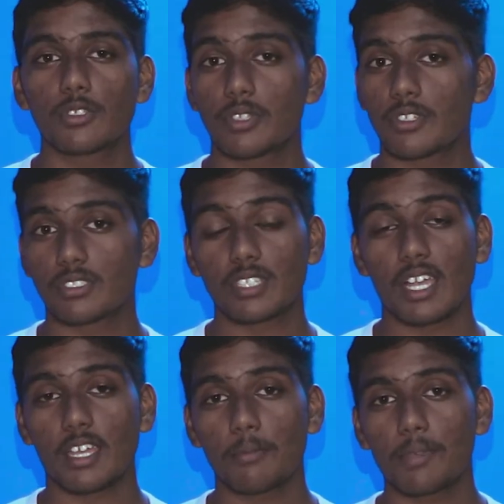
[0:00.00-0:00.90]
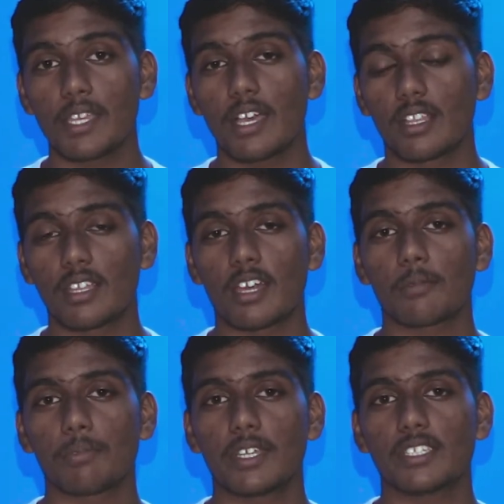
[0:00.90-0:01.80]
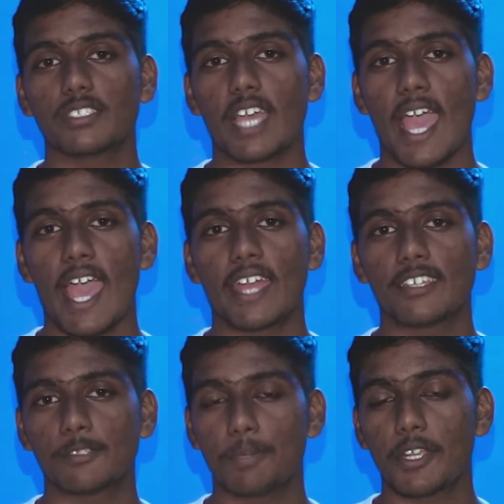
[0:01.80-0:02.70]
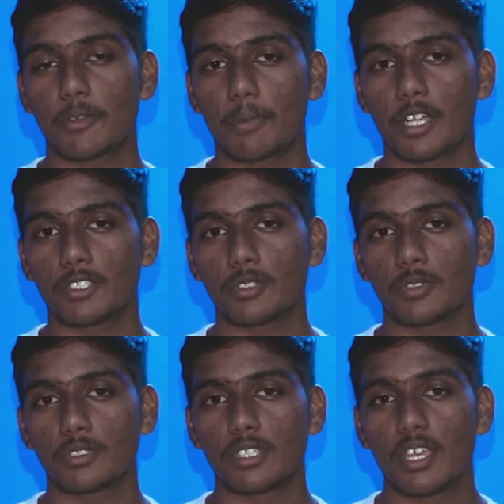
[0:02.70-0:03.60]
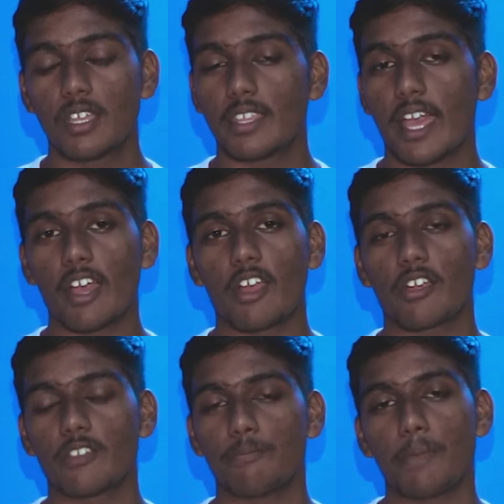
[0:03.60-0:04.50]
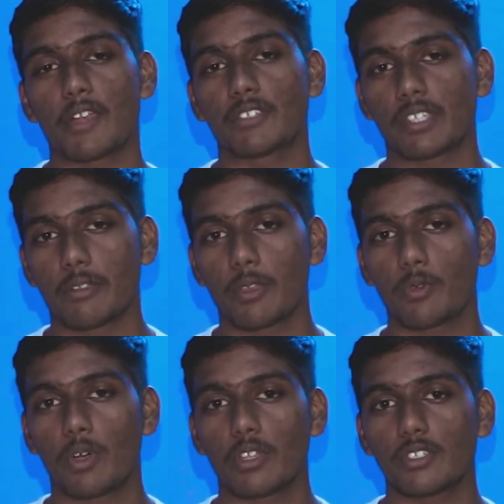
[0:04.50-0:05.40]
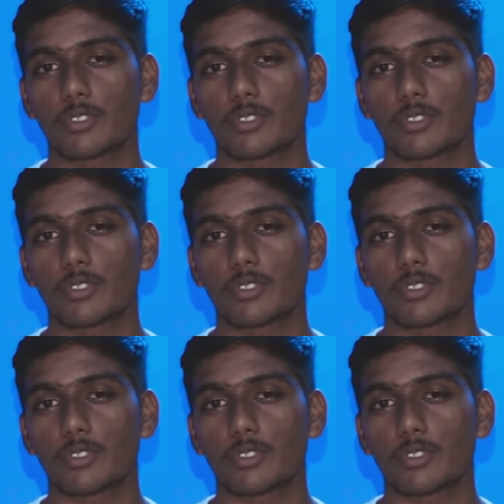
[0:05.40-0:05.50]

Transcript: so there's not going to be a lot of place to add speaker modules that are of better sounding quality.